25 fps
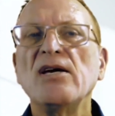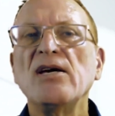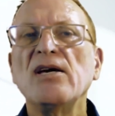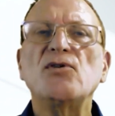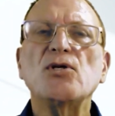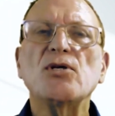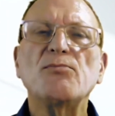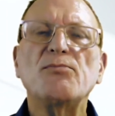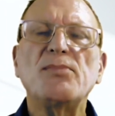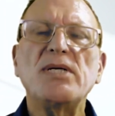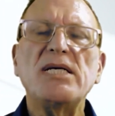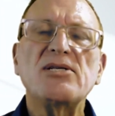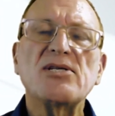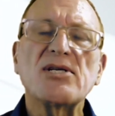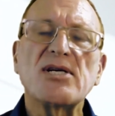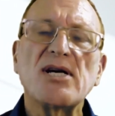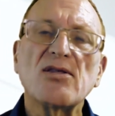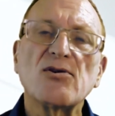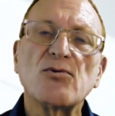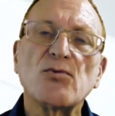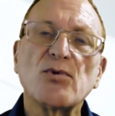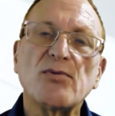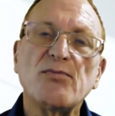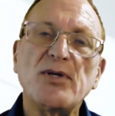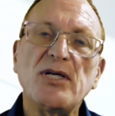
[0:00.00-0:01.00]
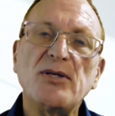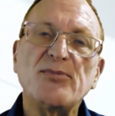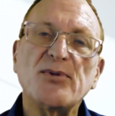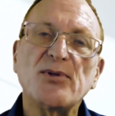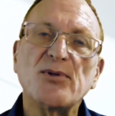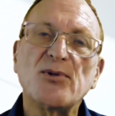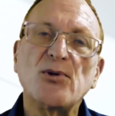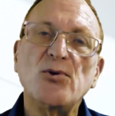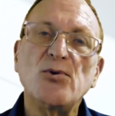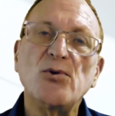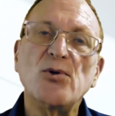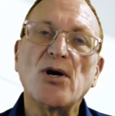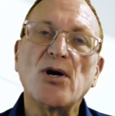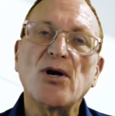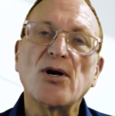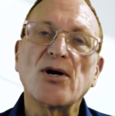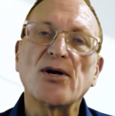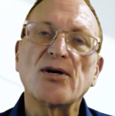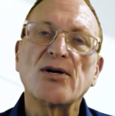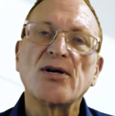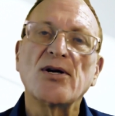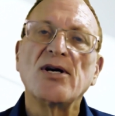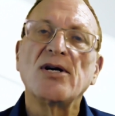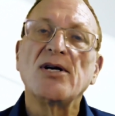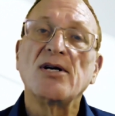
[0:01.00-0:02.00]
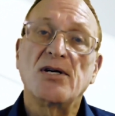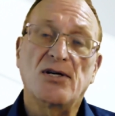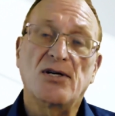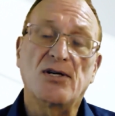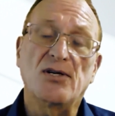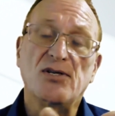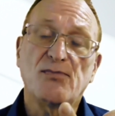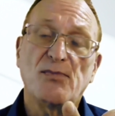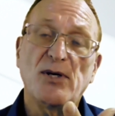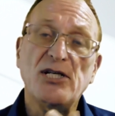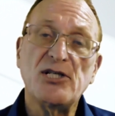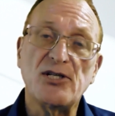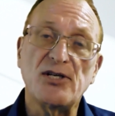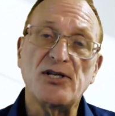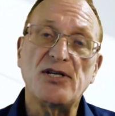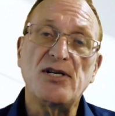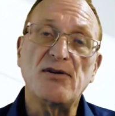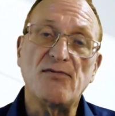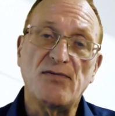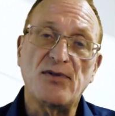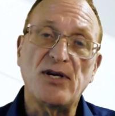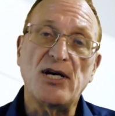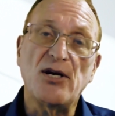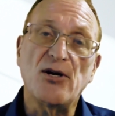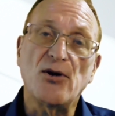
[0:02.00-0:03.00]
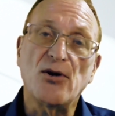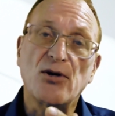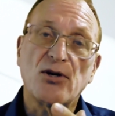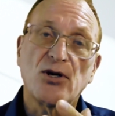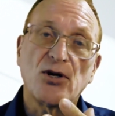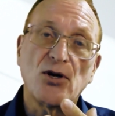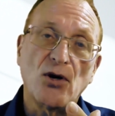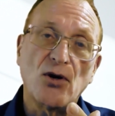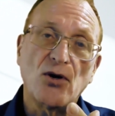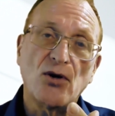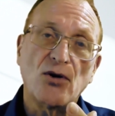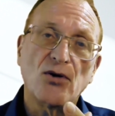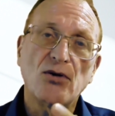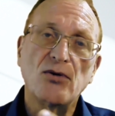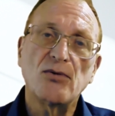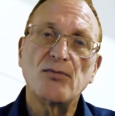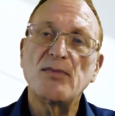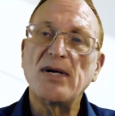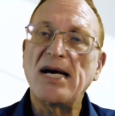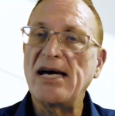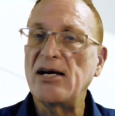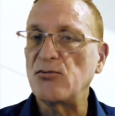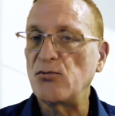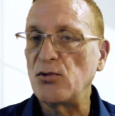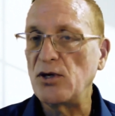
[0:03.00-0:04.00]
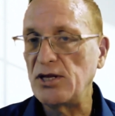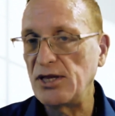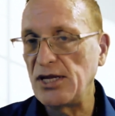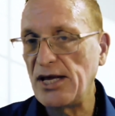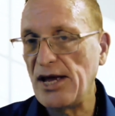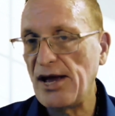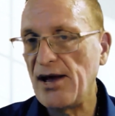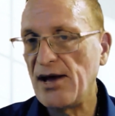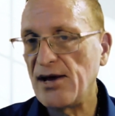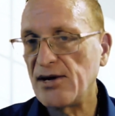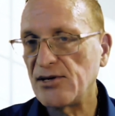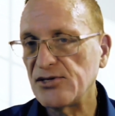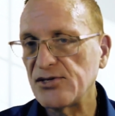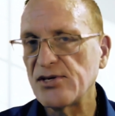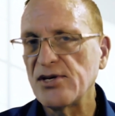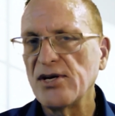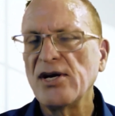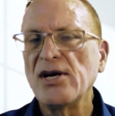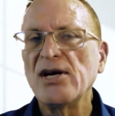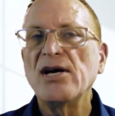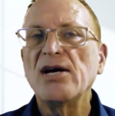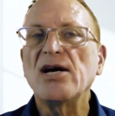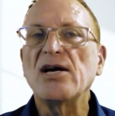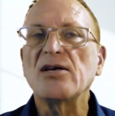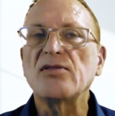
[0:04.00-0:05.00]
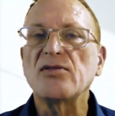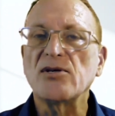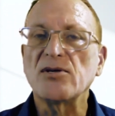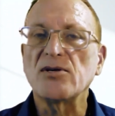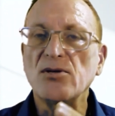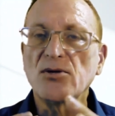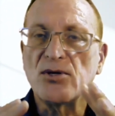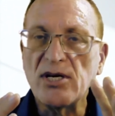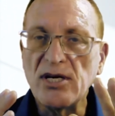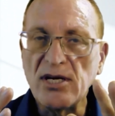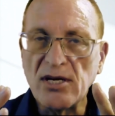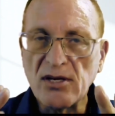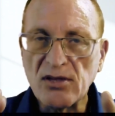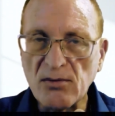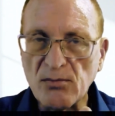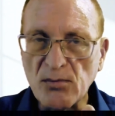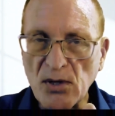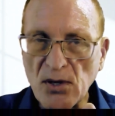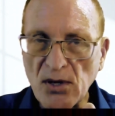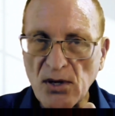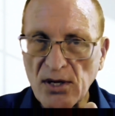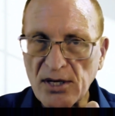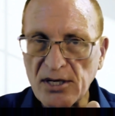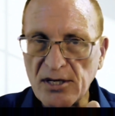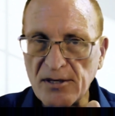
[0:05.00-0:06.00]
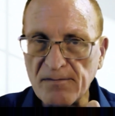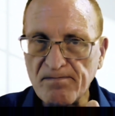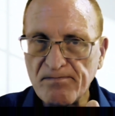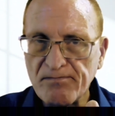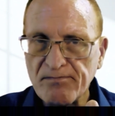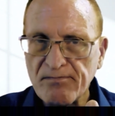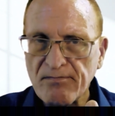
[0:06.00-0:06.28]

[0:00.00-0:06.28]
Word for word: you can be together with people who are, especially if they are calm and relaxed and they're looking at the market.